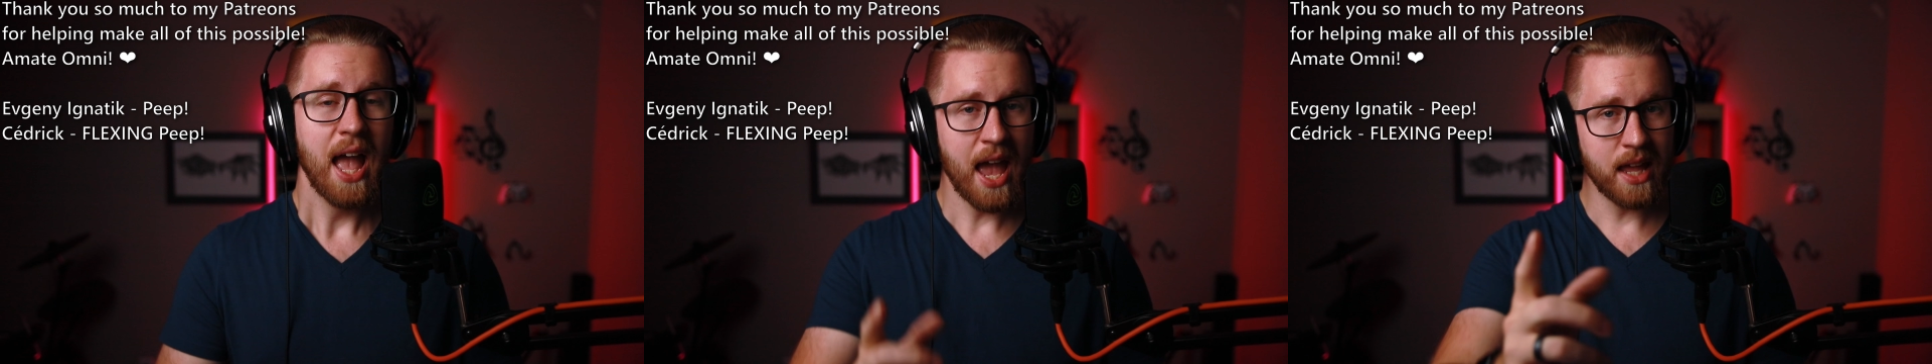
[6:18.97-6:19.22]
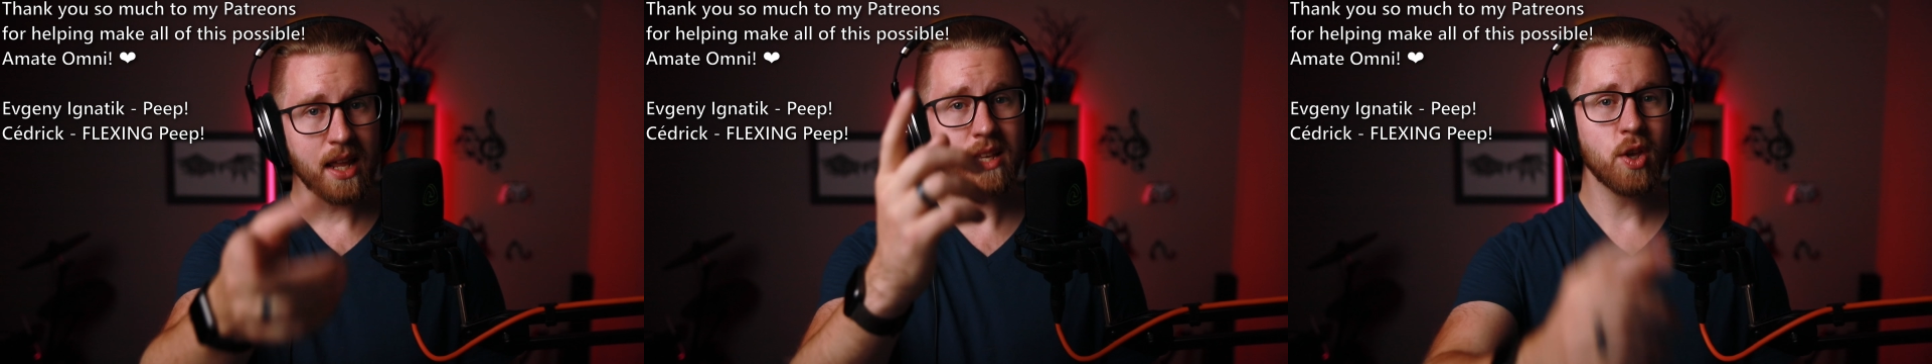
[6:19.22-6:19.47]

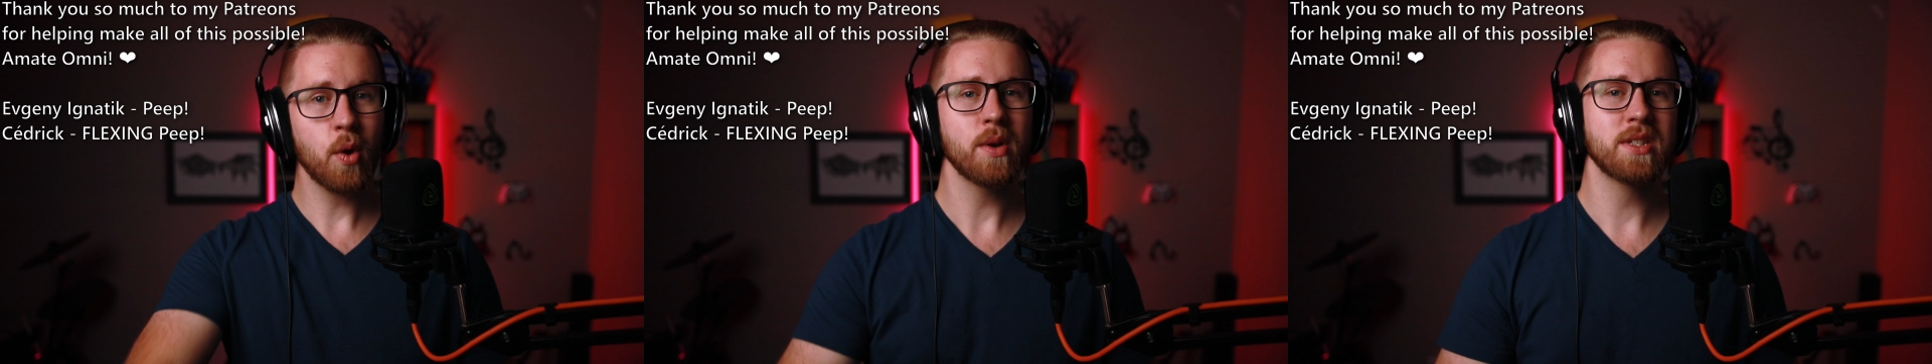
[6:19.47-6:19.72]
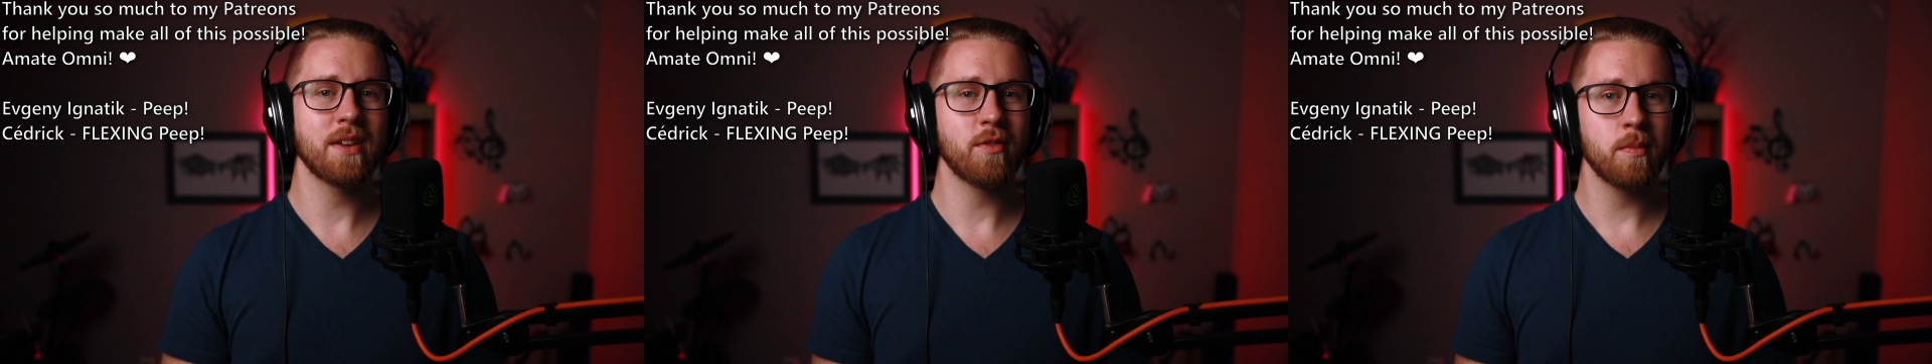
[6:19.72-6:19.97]
And as
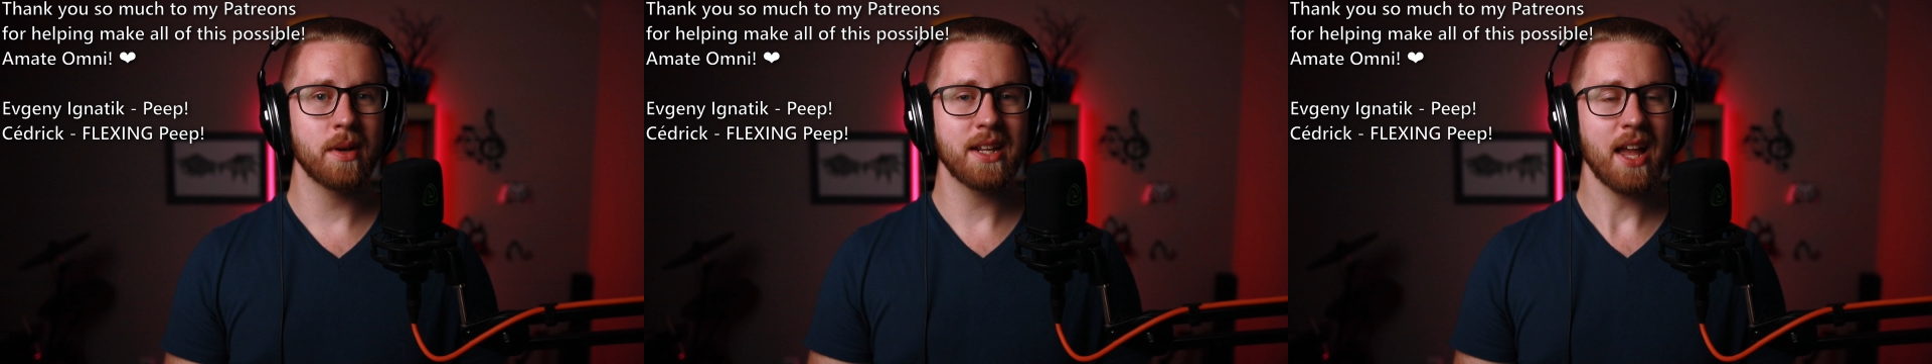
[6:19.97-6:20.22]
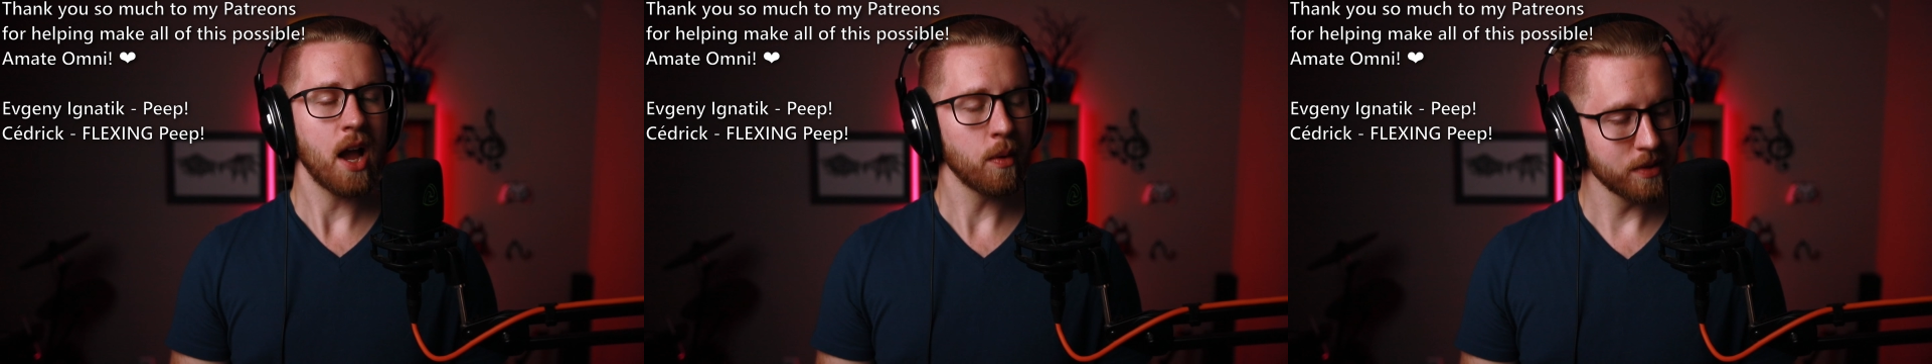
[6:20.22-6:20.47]
always,
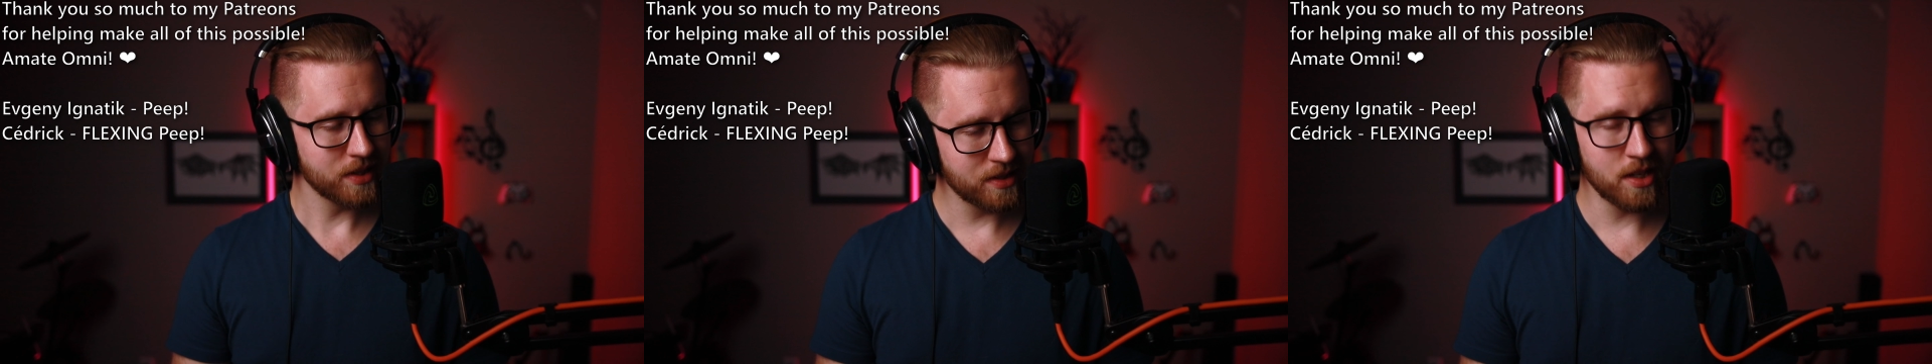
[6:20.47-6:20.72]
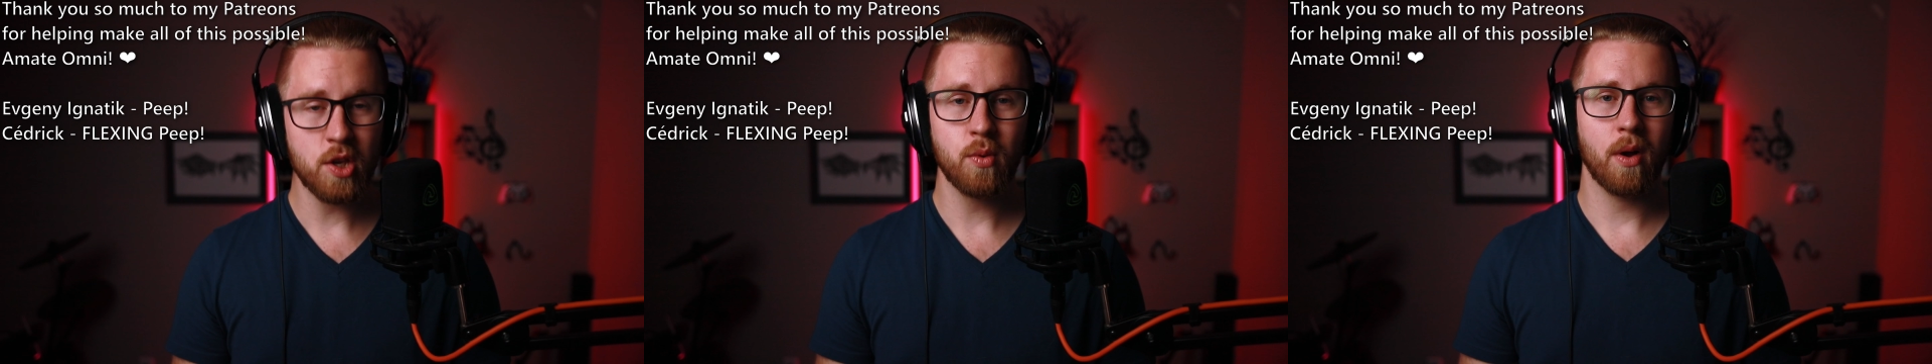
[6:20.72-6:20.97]
everybody, I will
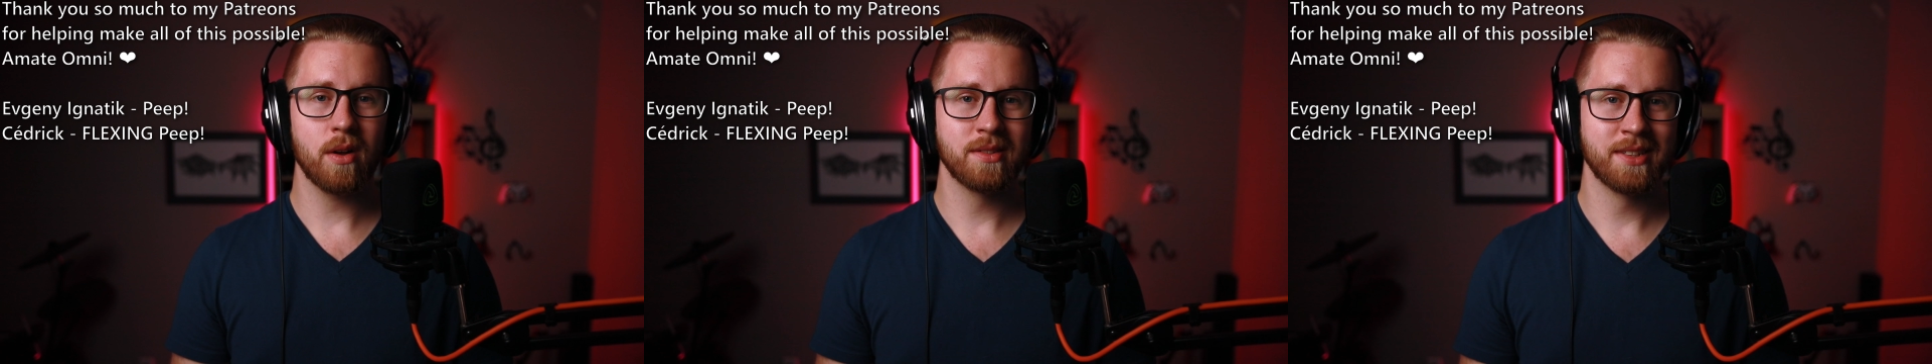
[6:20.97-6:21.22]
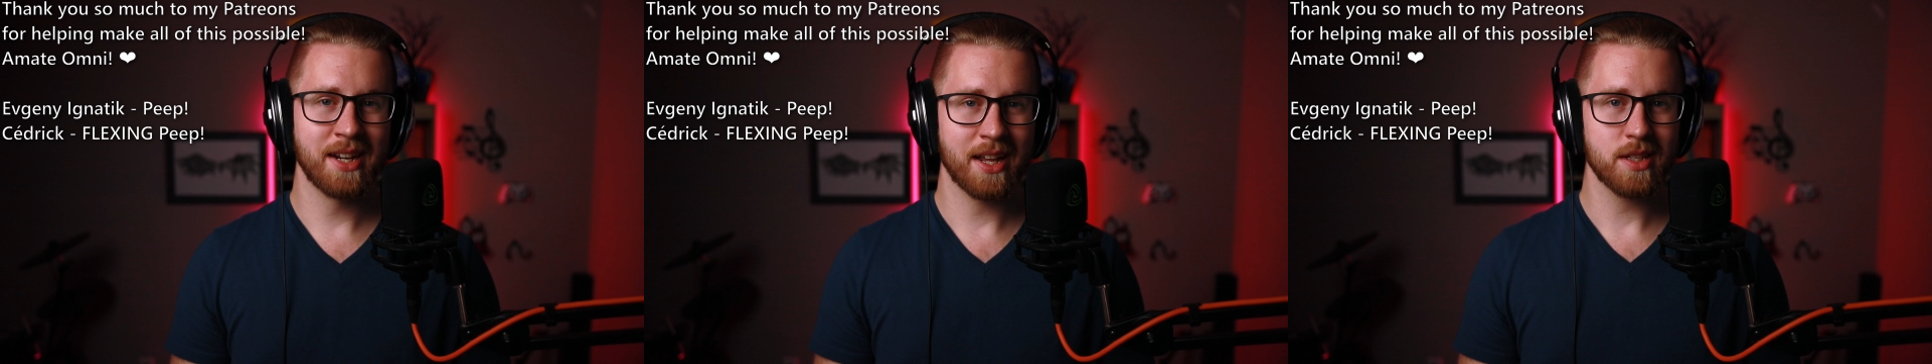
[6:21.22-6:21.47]
see you all
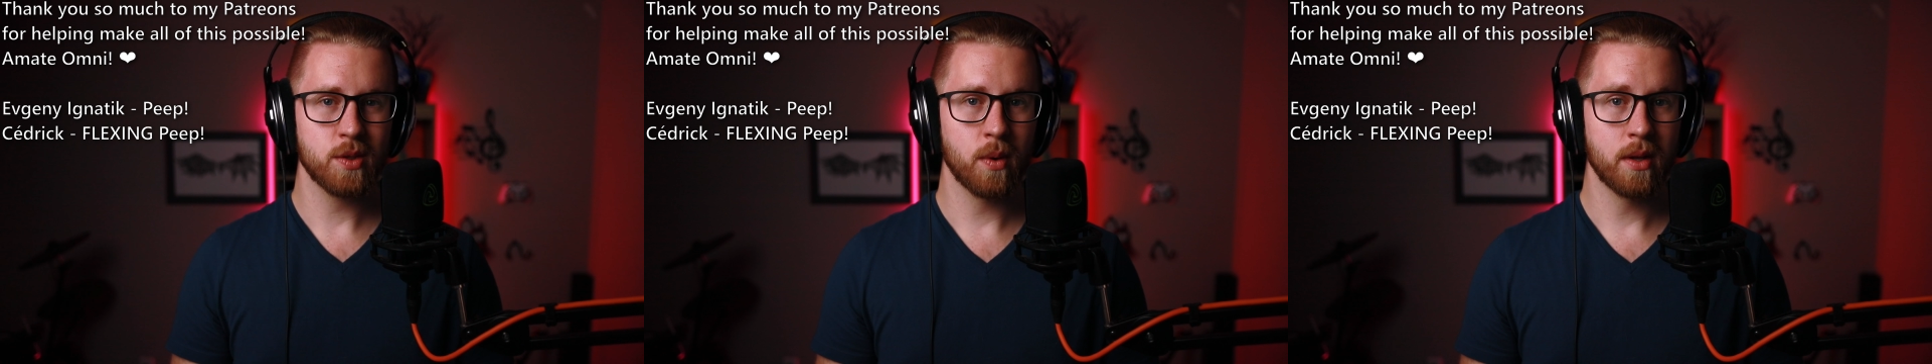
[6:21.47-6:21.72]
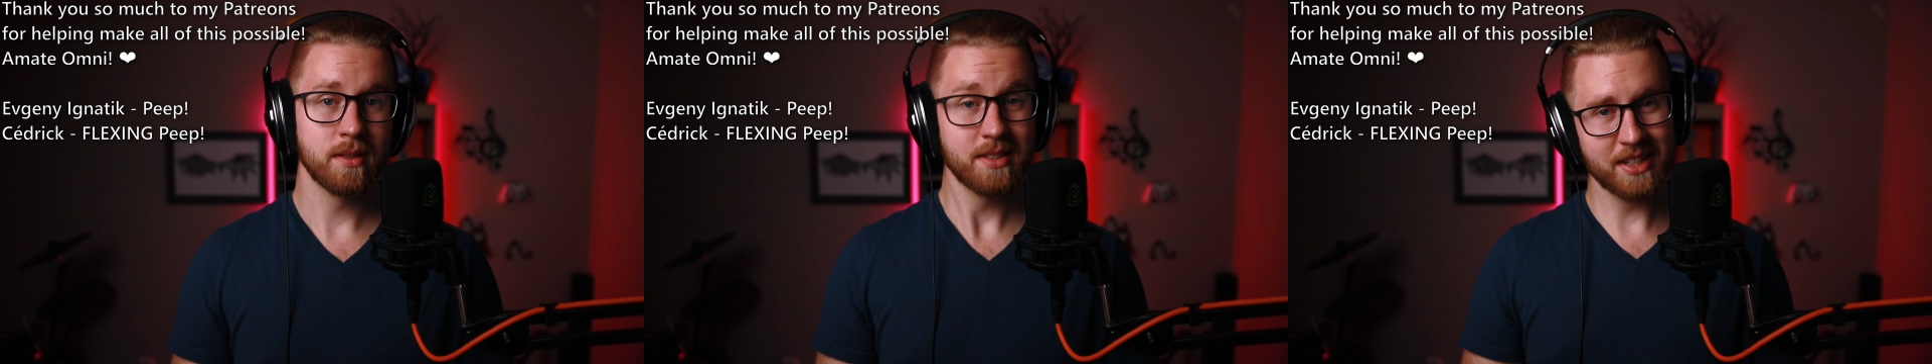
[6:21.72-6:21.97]
in the next one.